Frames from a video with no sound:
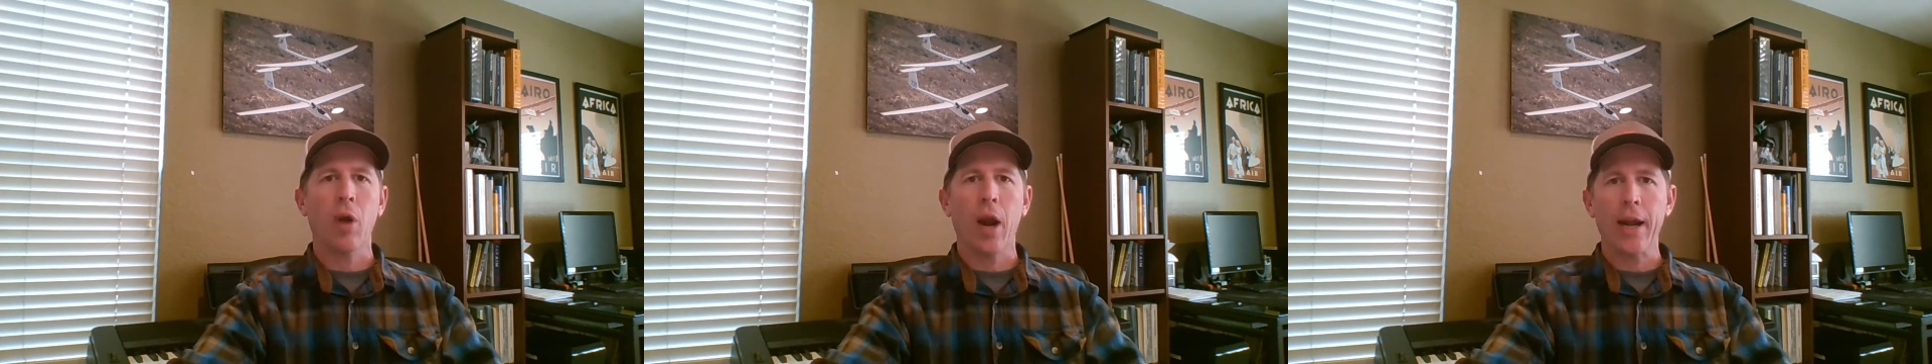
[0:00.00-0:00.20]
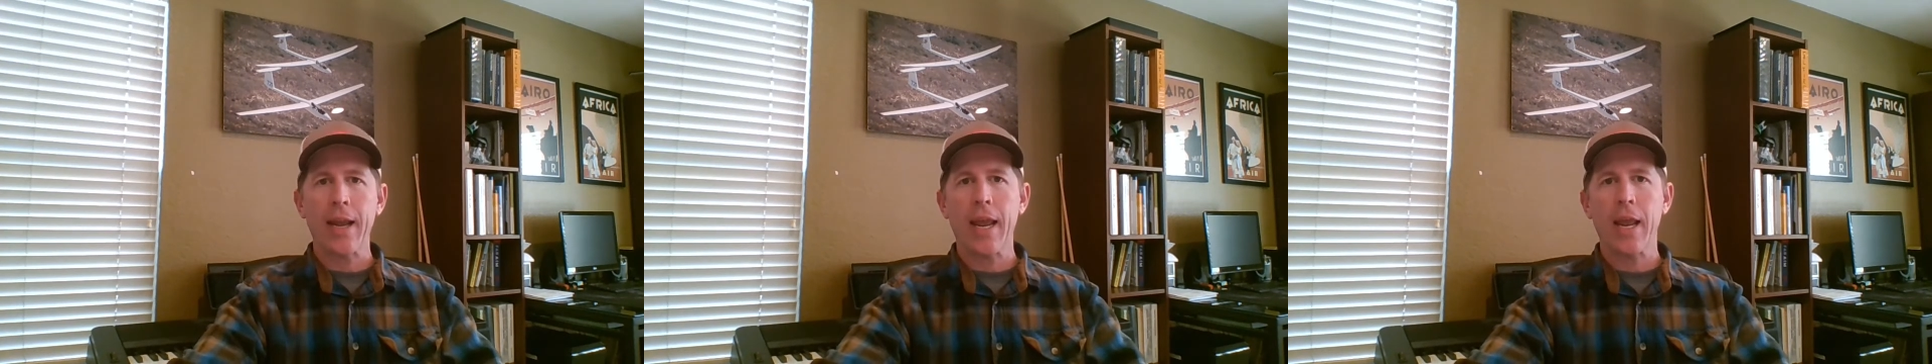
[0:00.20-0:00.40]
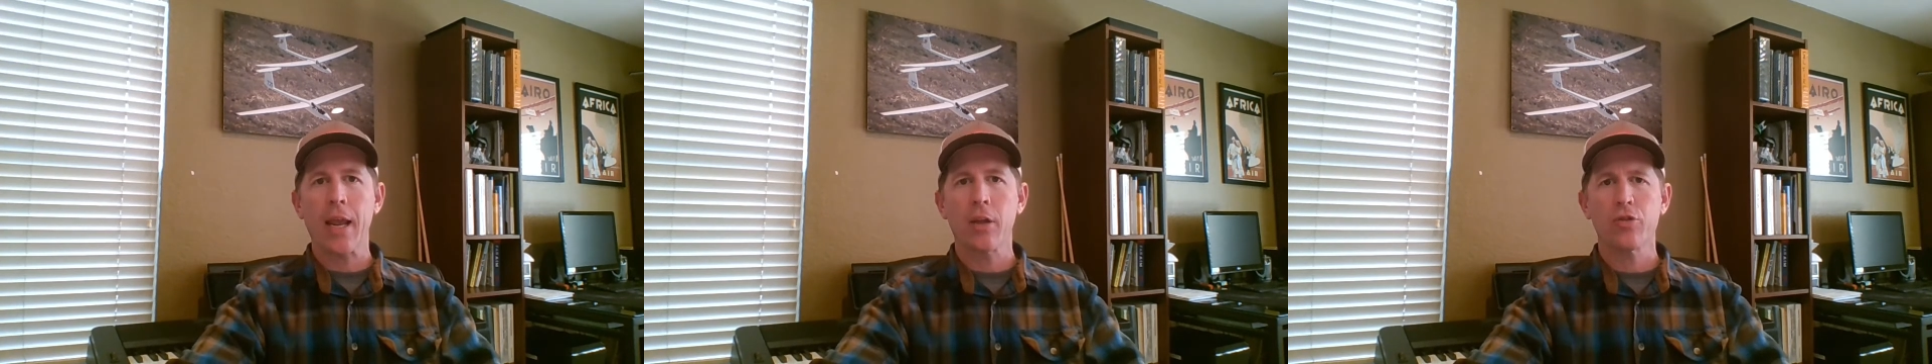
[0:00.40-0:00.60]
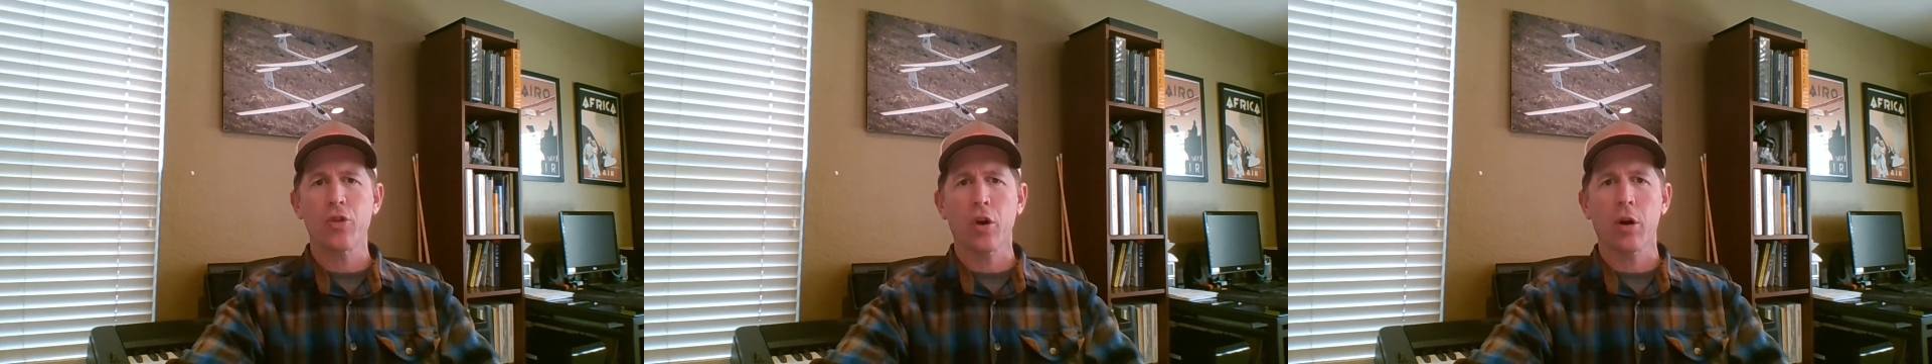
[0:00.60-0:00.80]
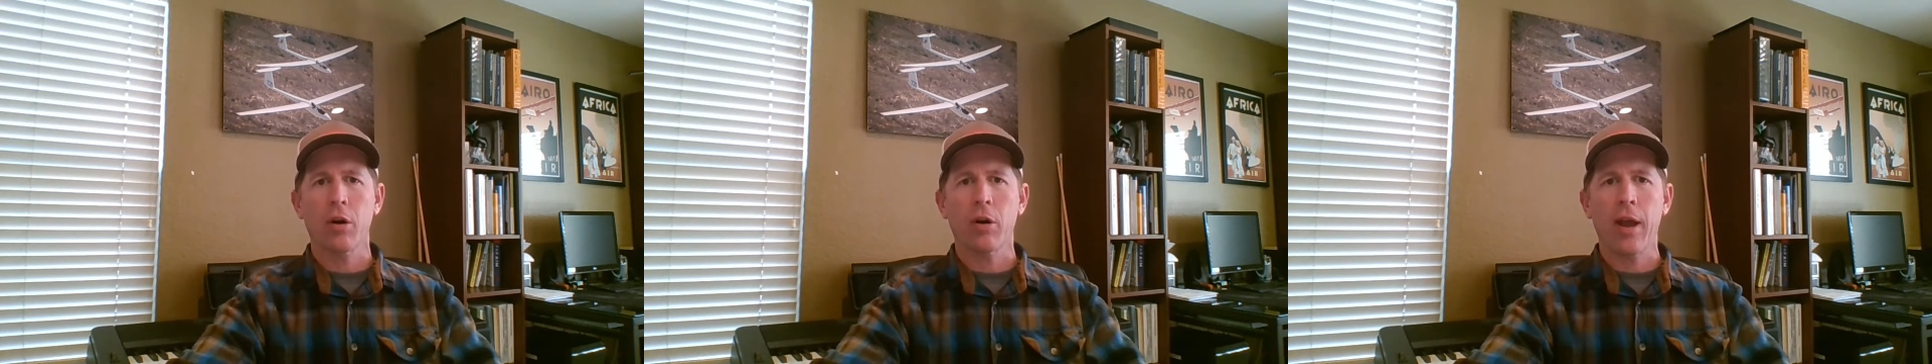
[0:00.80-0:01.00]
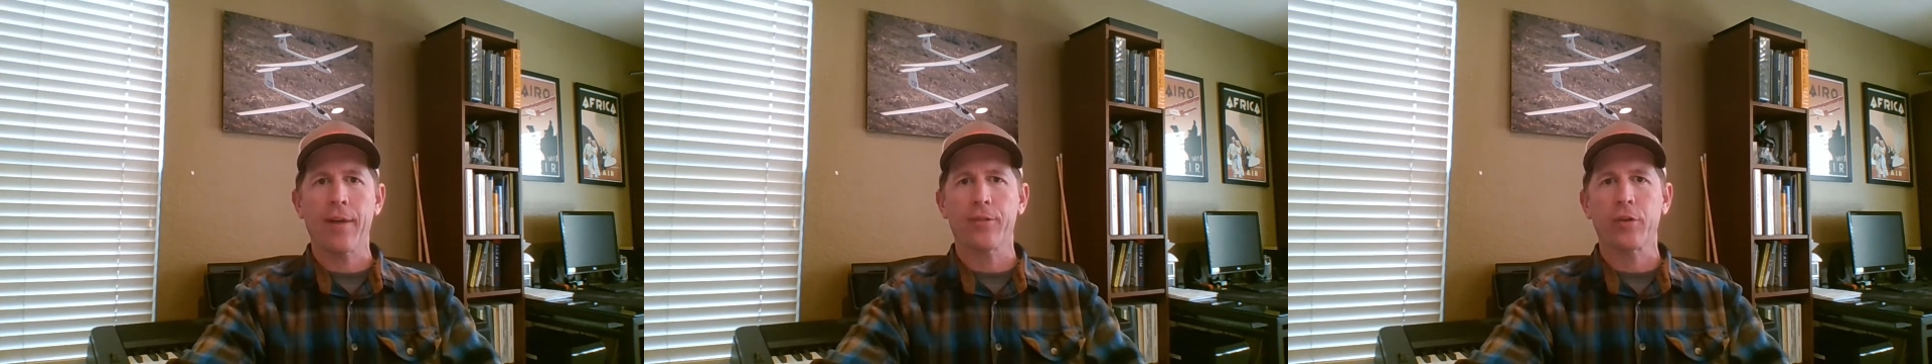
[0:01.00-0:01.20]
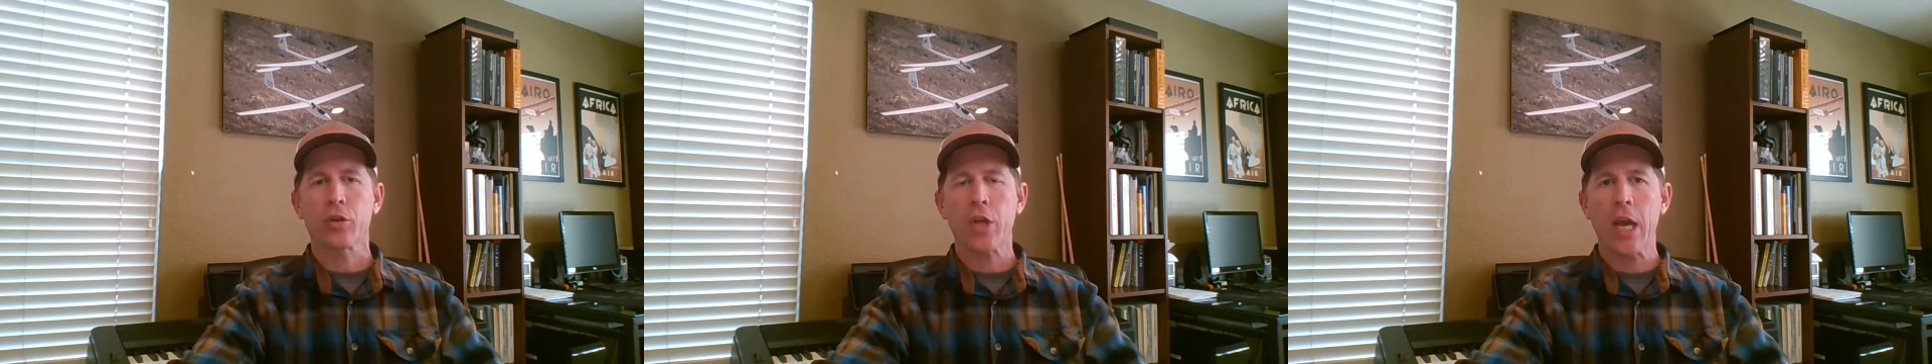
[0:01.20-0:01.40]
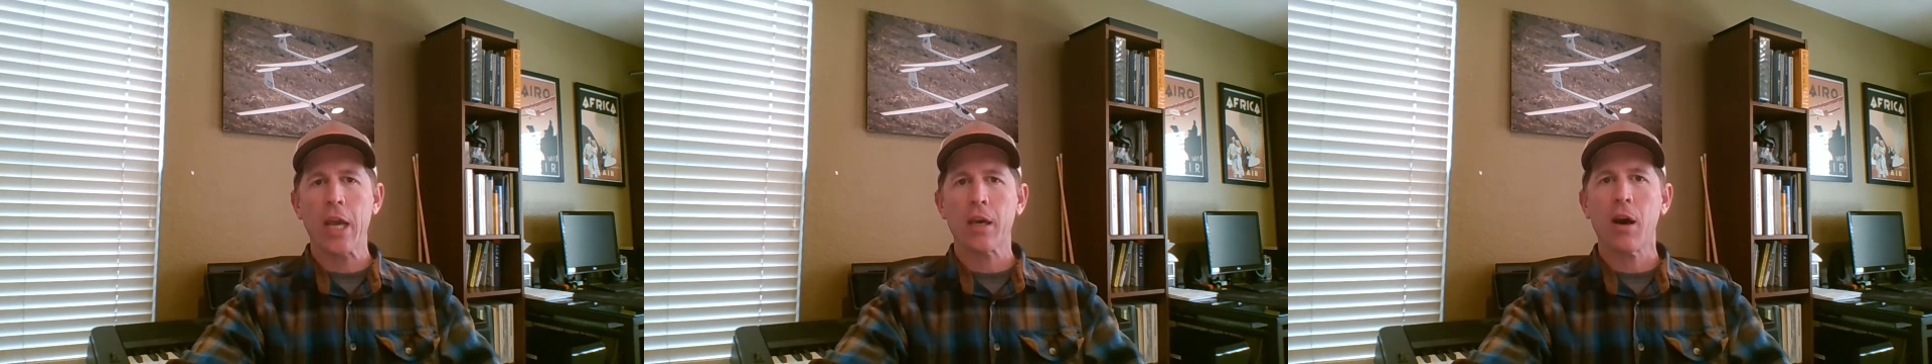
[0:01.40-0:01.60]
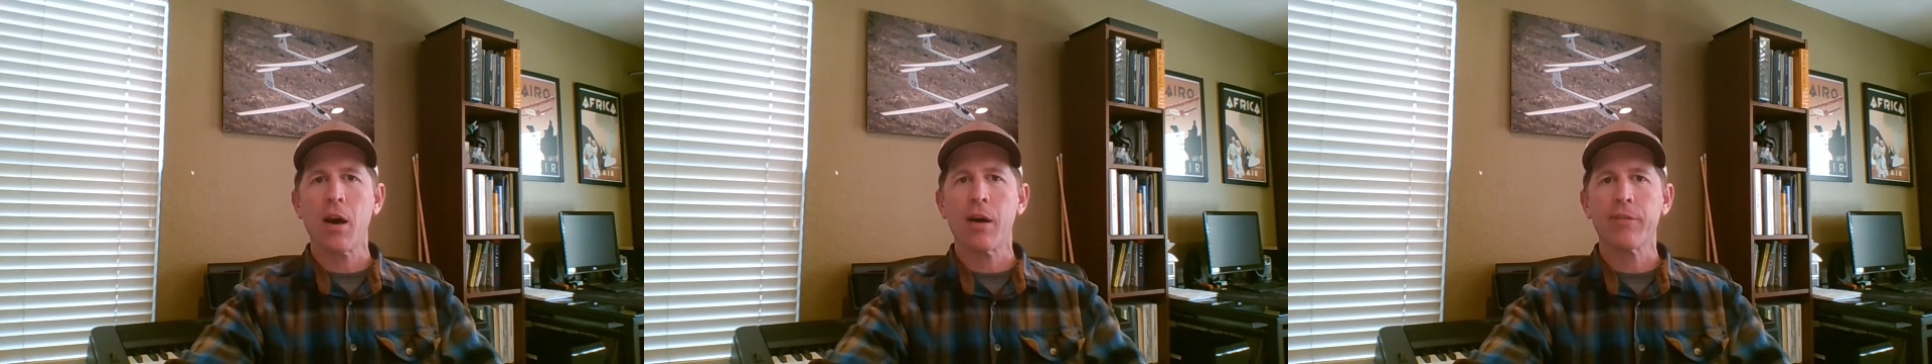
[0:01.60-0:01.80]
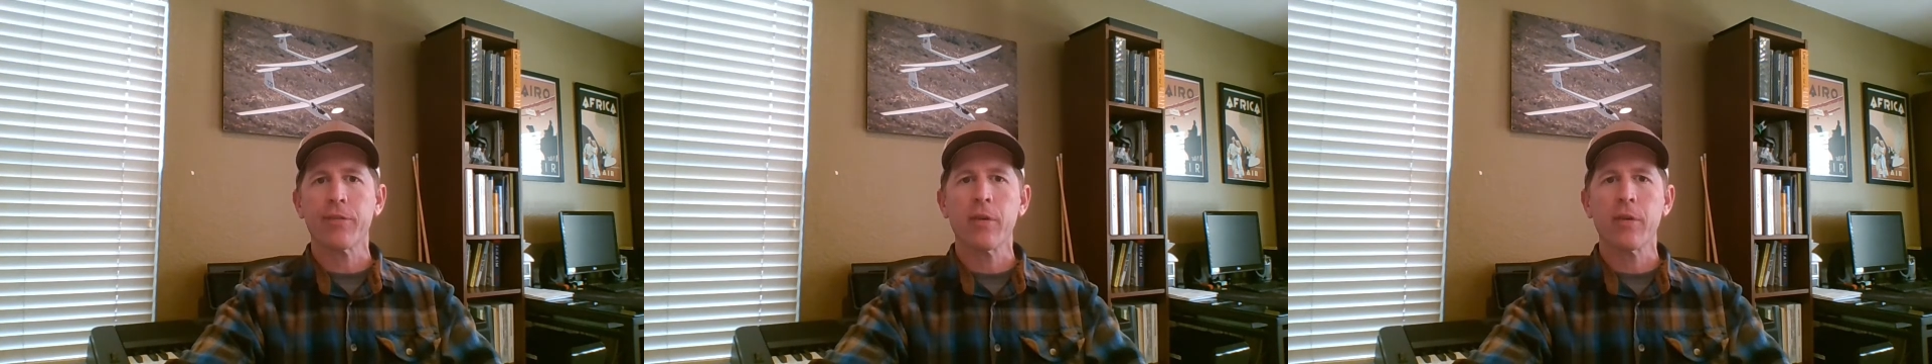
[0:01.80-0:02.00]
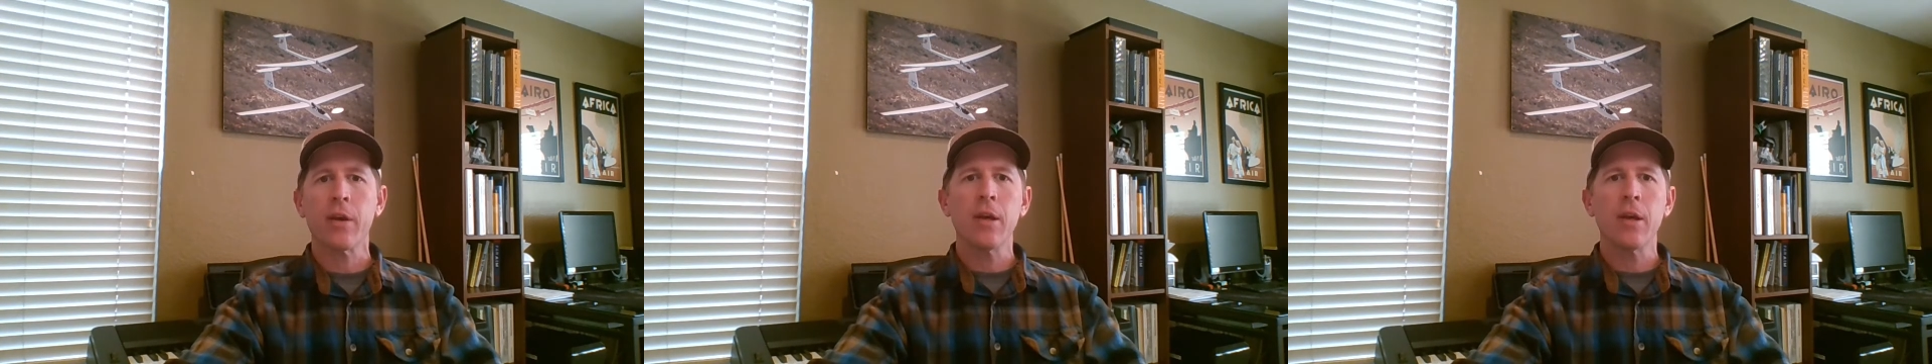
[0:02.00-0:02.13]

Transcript: right hand turn after takeoff,